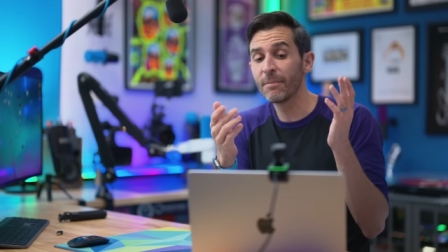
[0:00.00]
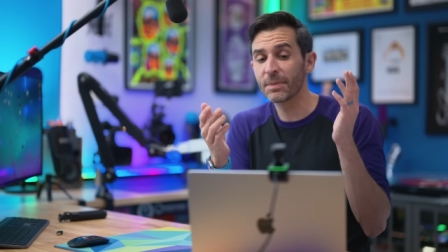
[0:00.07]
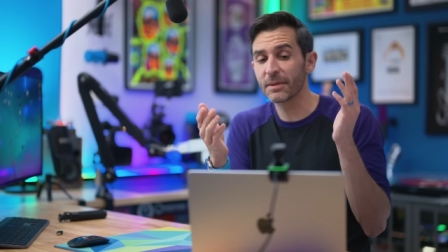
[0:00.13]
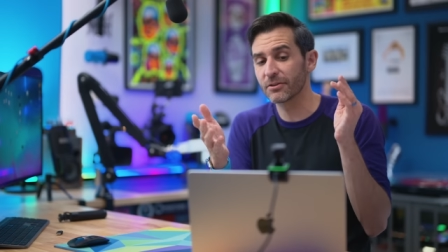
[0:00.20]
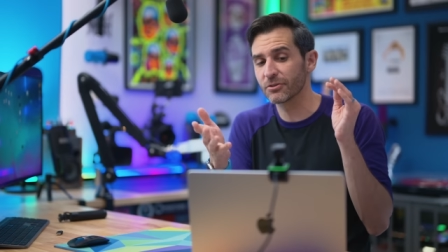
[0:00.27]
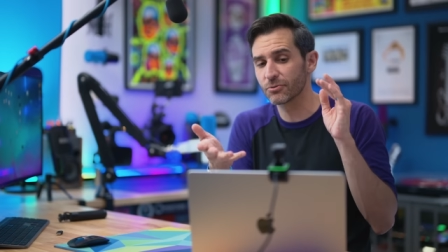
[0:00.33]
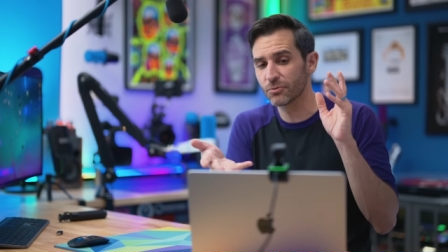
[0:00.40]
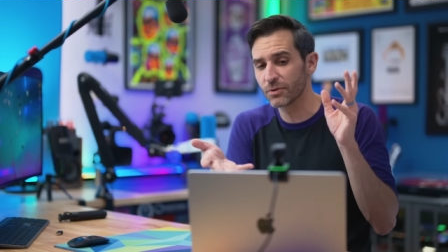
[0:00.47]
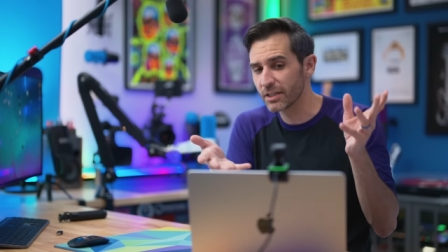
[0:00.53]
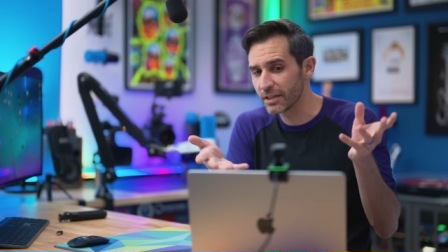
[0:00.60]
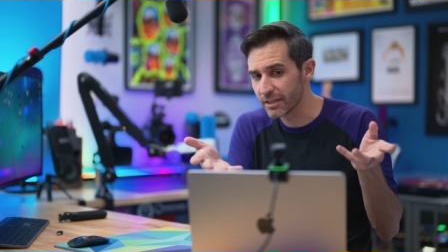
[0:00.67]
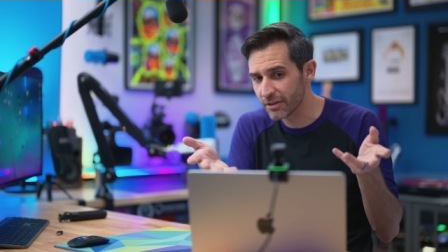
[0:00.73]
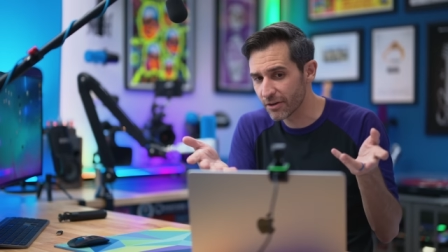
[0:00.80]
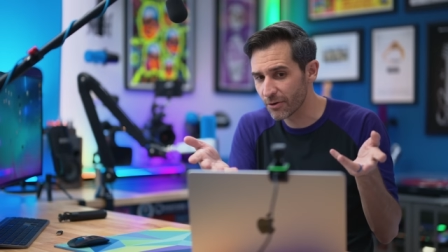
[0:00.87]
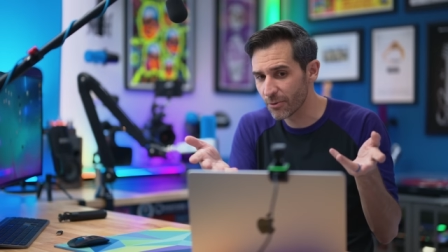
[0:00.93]
There's
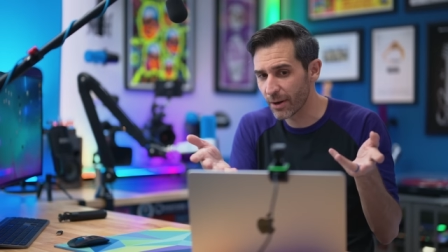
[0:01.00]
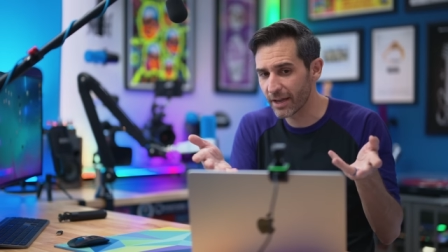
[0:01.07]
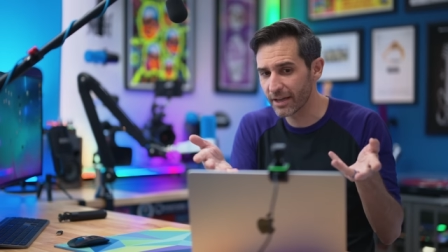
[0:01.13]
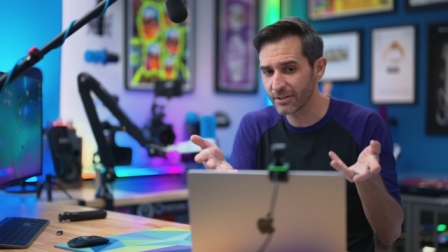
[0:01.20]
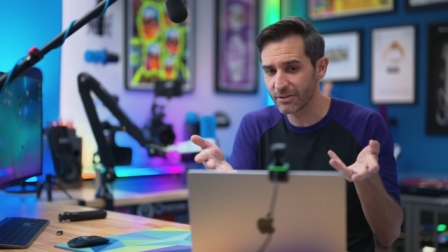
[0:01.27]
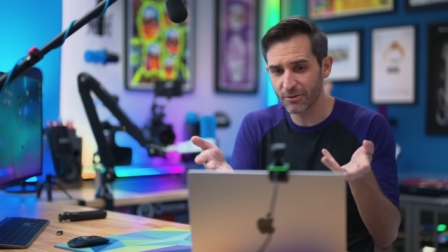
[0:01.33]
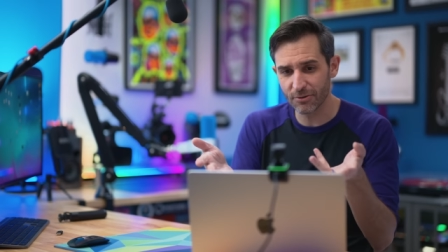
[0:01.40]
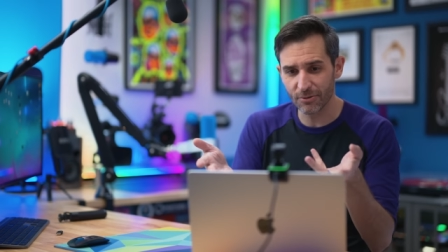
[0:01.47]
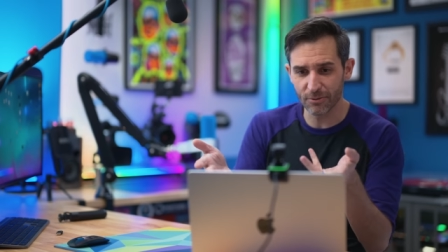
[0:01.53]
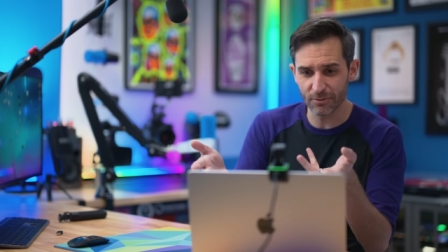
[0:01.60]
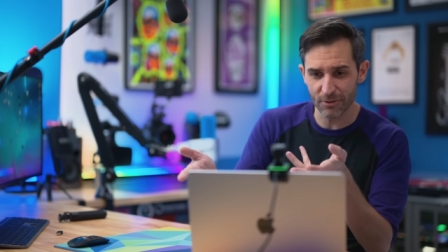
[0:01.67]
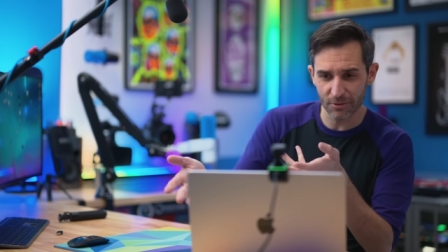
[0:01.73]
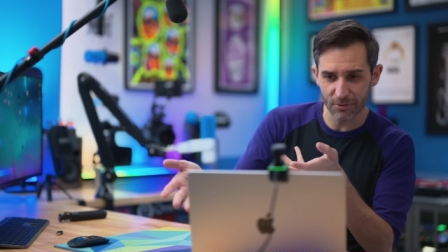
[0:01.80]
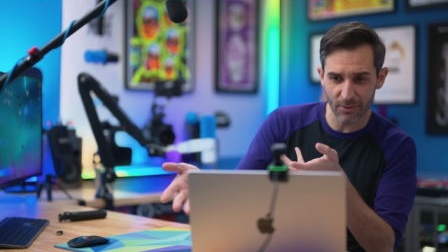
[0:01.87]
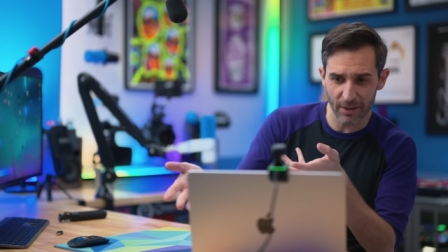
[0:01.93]
really no way to
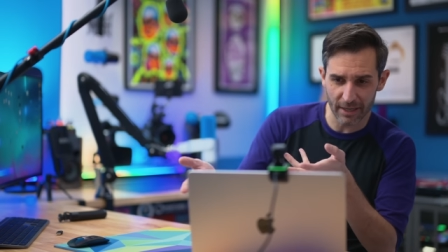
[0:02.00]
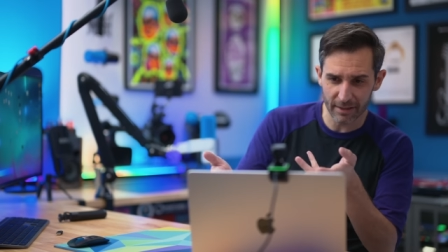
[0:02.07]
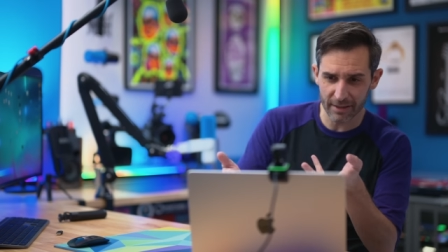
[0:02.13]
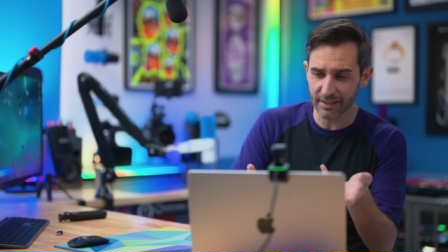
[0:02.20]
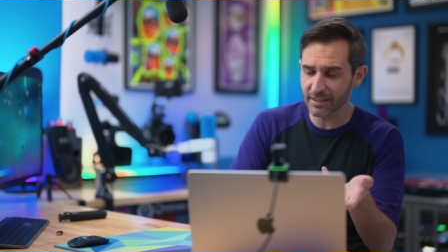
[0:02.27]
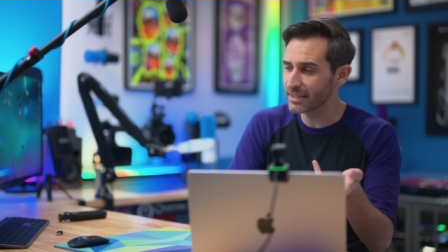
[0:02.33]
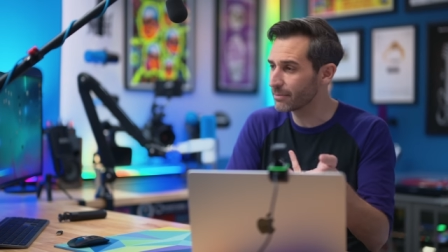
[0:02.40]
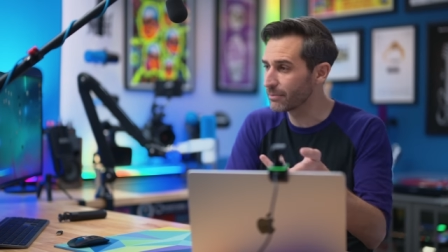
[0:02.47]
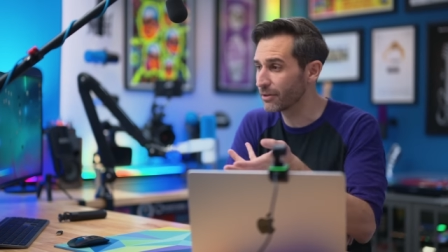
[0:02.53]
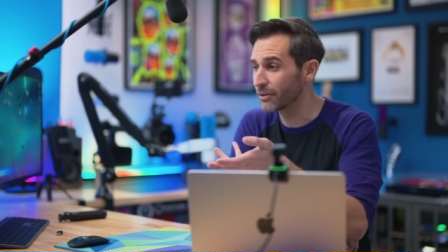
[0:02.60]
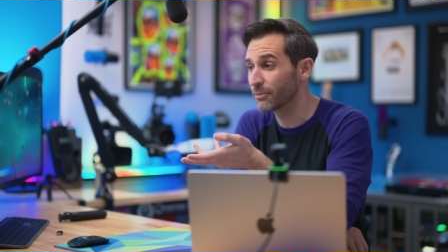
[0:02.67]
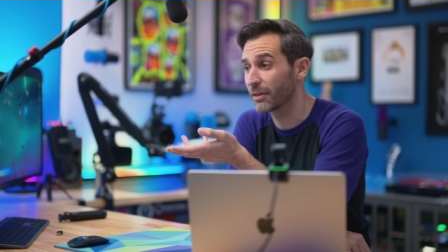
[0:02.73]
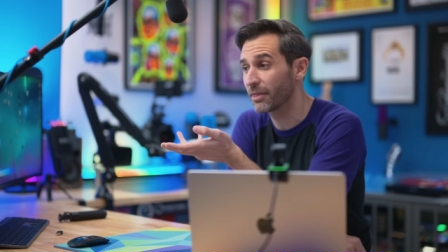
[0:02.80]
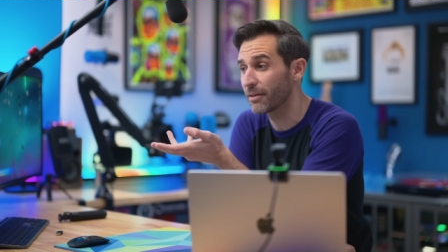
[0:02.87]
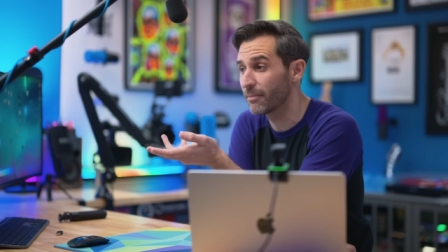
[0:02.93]
do anything similar
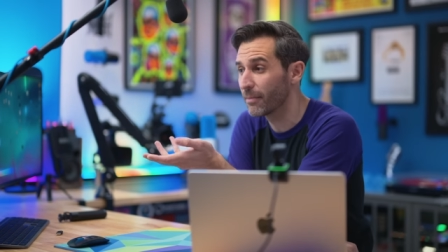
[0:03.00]
with the